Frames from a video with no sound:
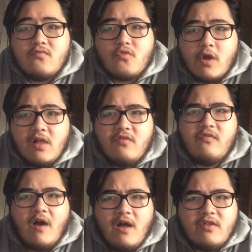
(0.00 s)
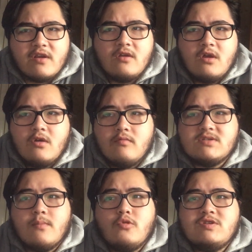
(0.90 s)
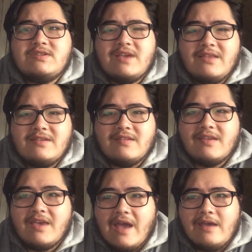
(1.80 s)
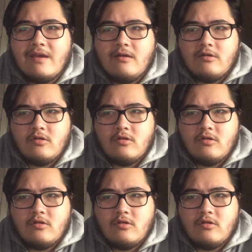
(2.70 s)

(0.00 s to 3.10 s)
royal father was a most sainted king.